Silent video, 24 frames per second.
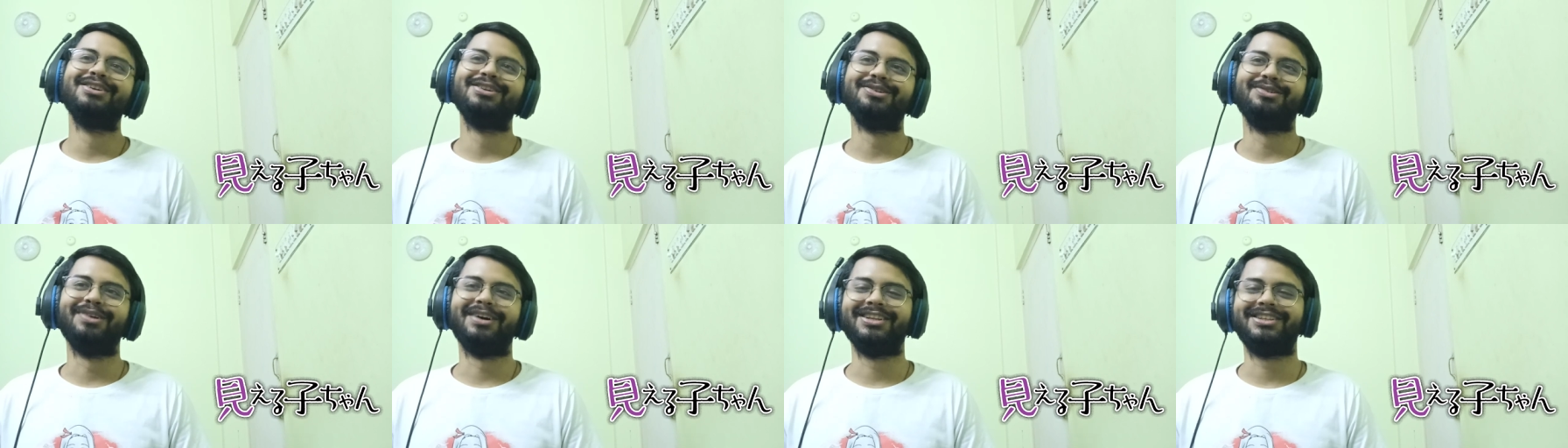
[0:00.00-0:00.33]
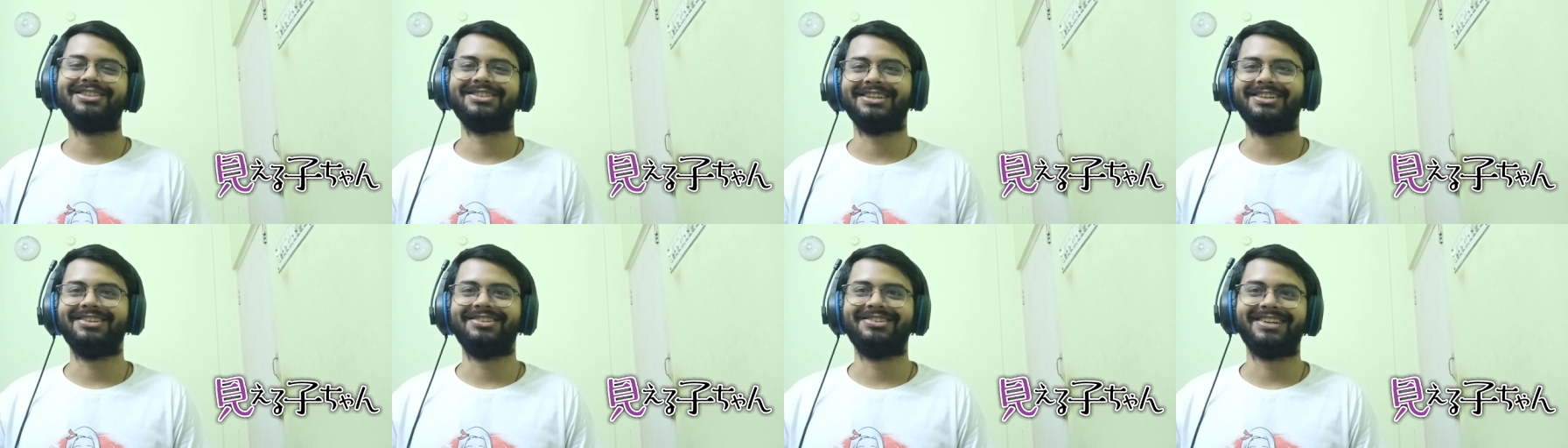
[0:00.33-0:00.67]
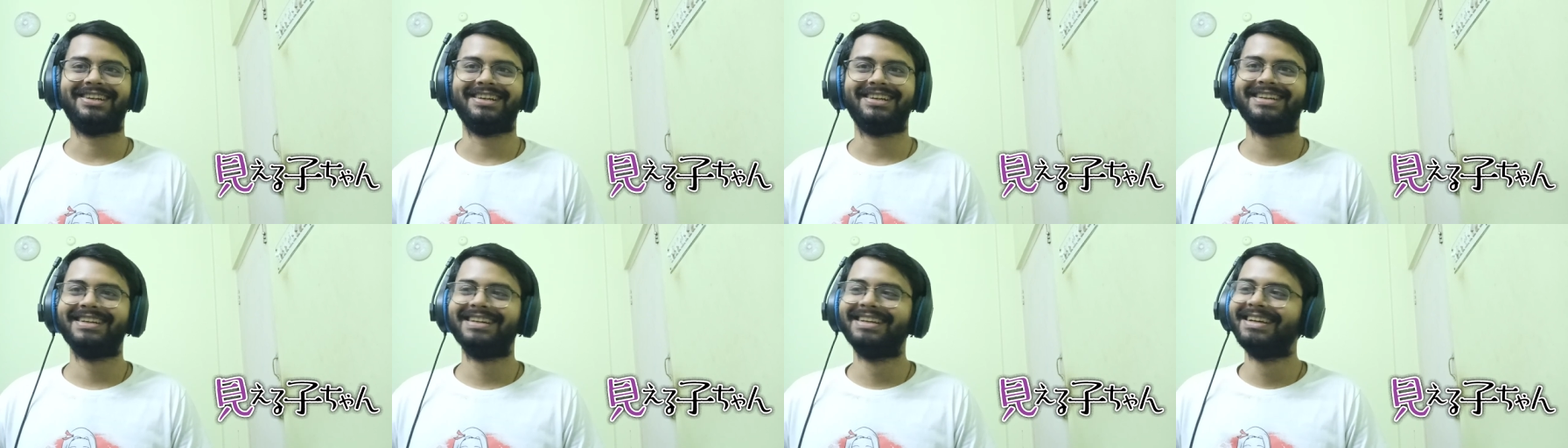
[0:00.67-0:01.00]
to her
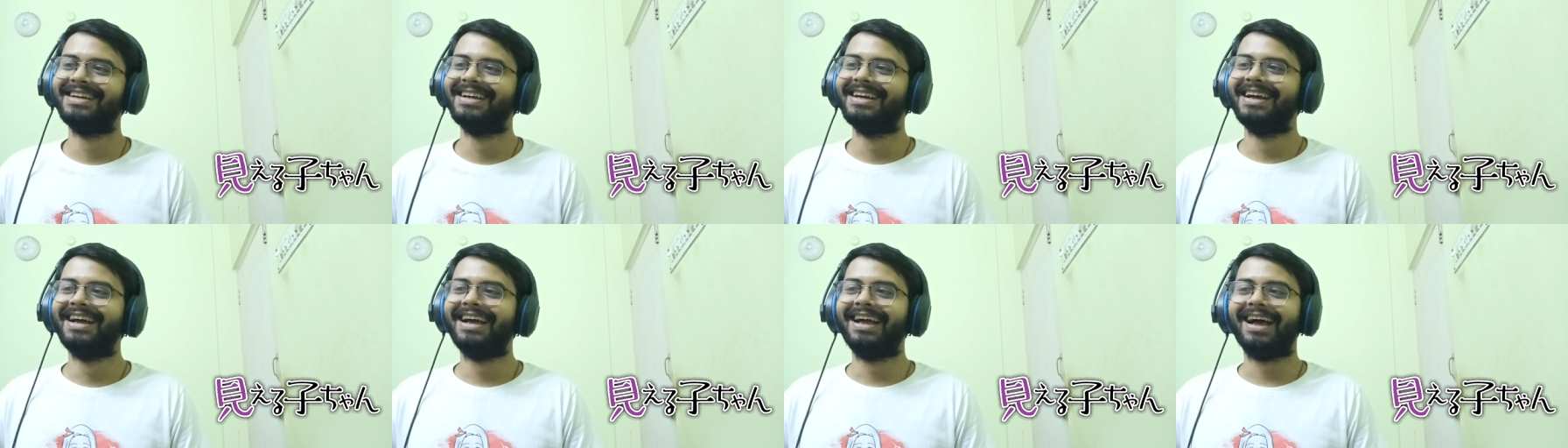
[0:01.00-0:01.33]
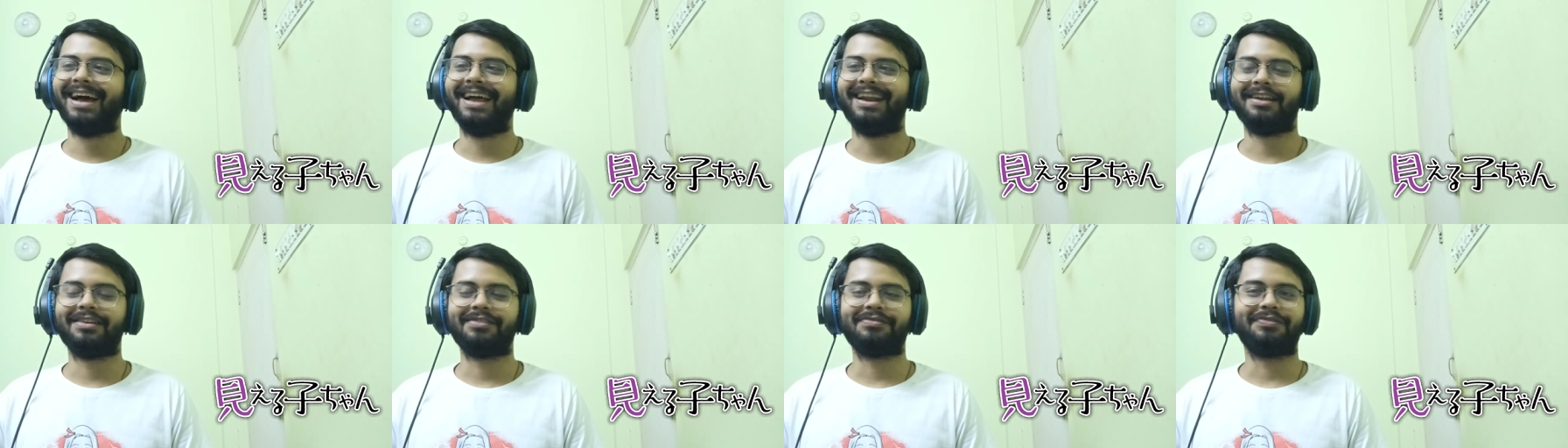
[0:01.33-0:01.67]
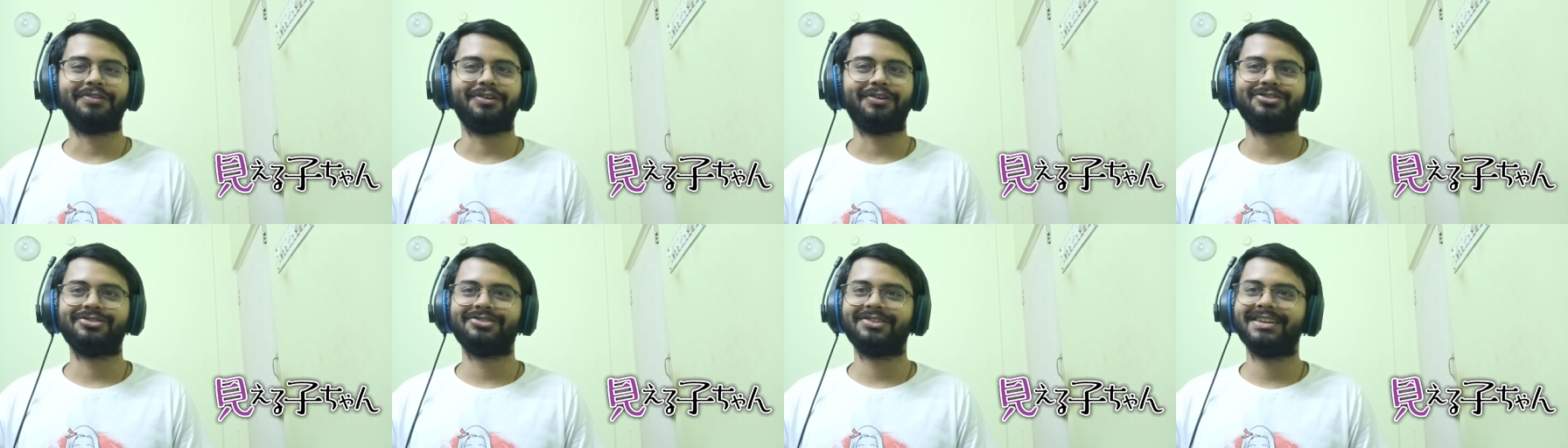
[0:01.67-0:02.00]
children. And
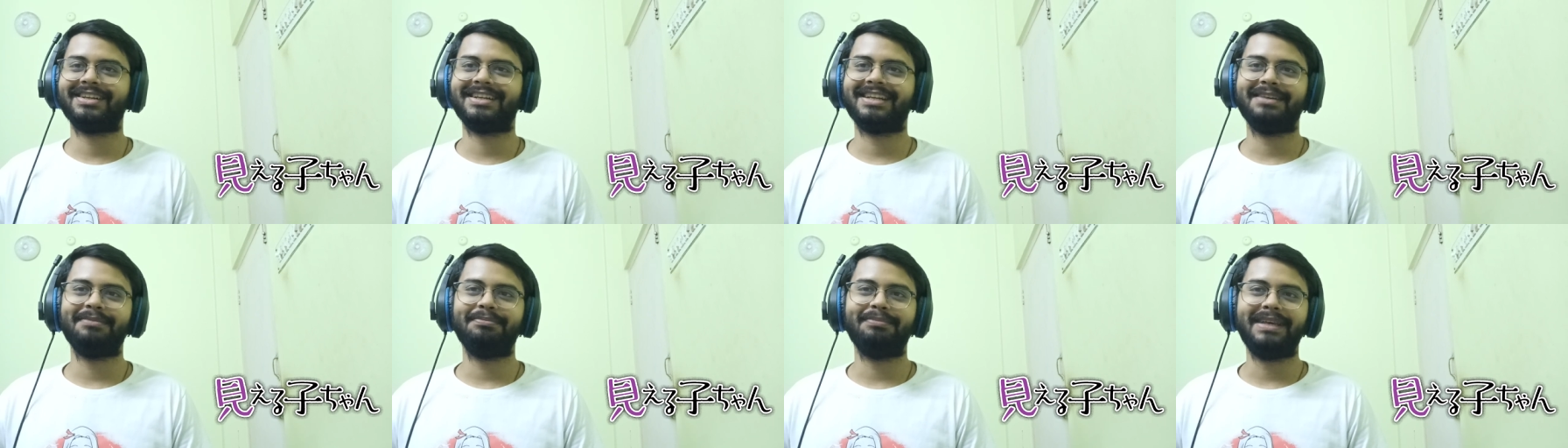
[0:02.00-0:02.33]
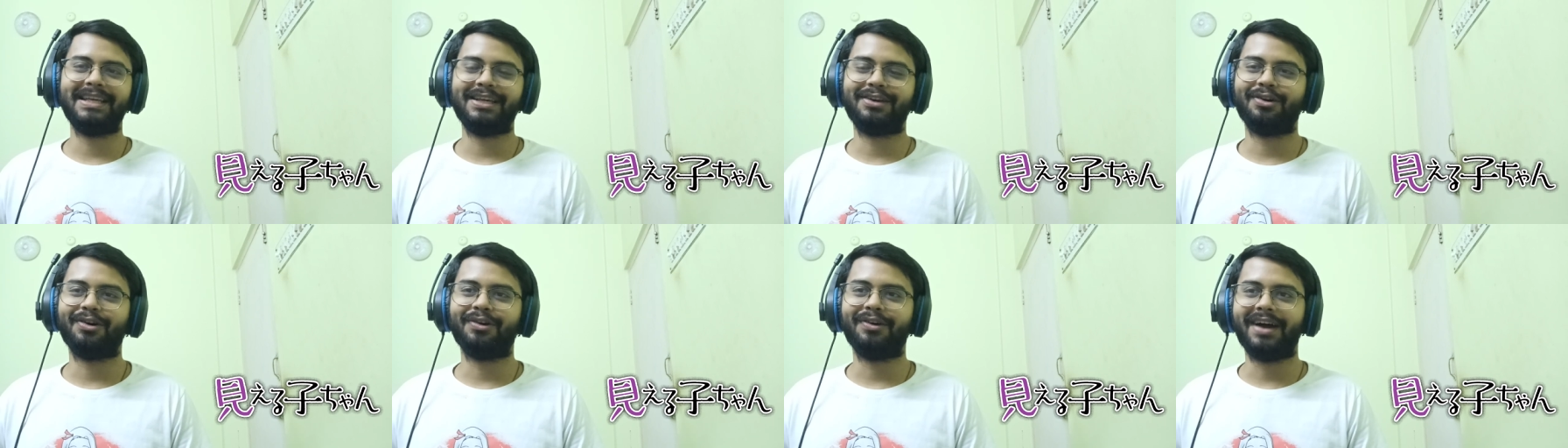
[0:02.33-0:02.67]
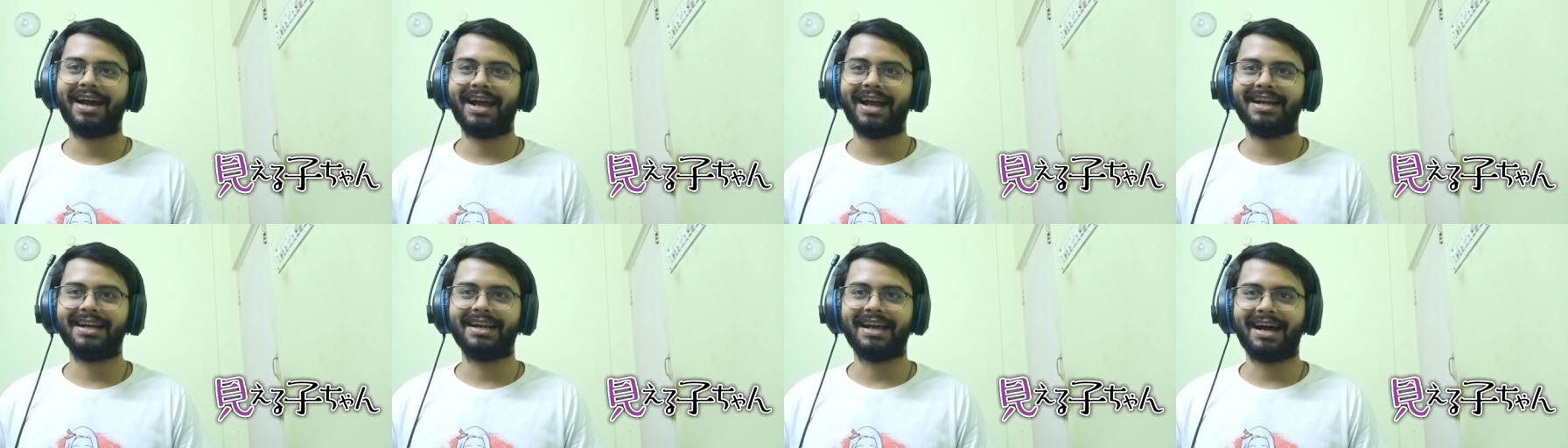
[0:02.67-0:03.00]
unfortunately, Miko
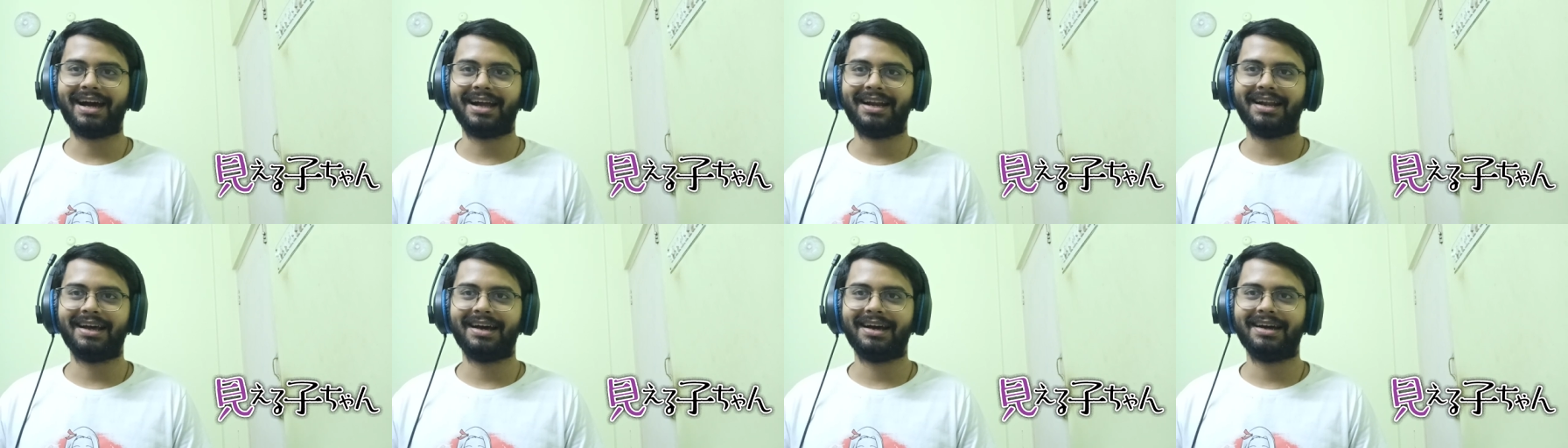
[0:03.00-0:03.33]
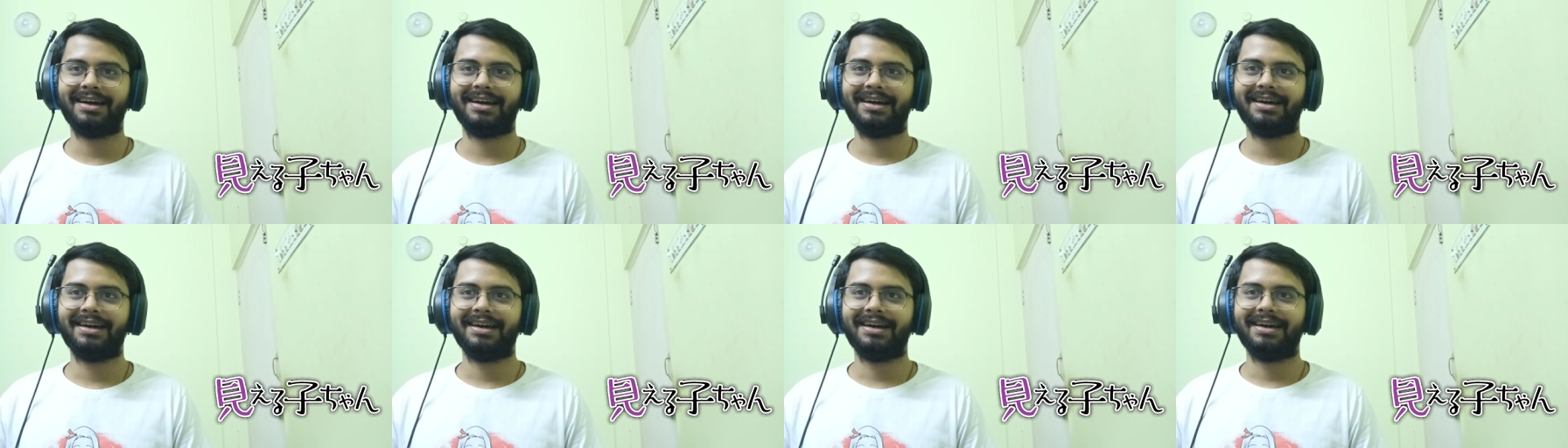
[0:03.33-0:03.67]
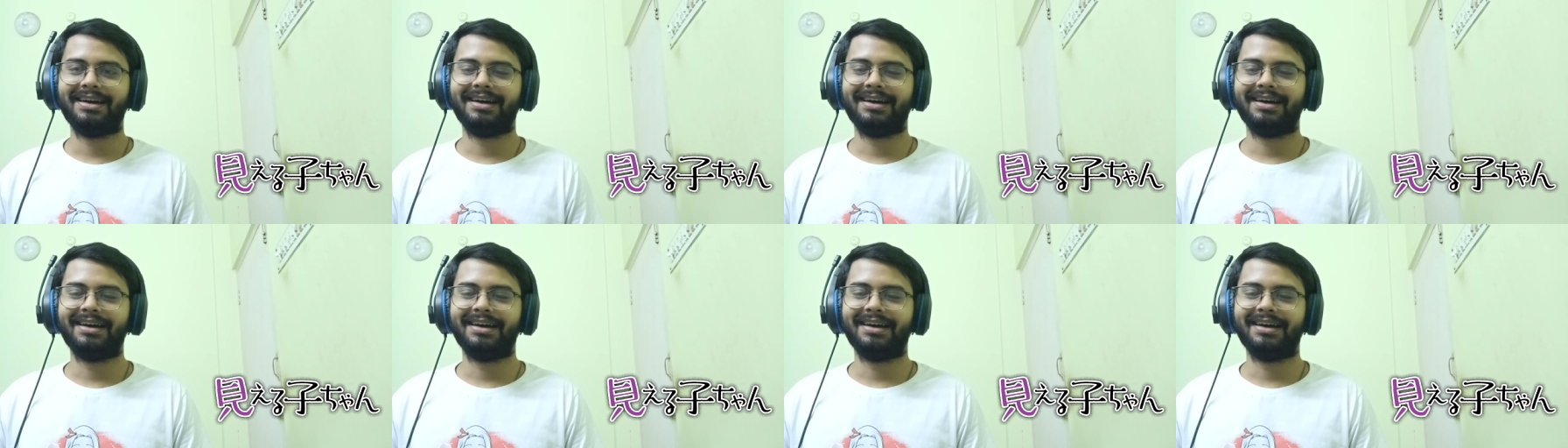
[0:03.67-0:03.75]
and Hana,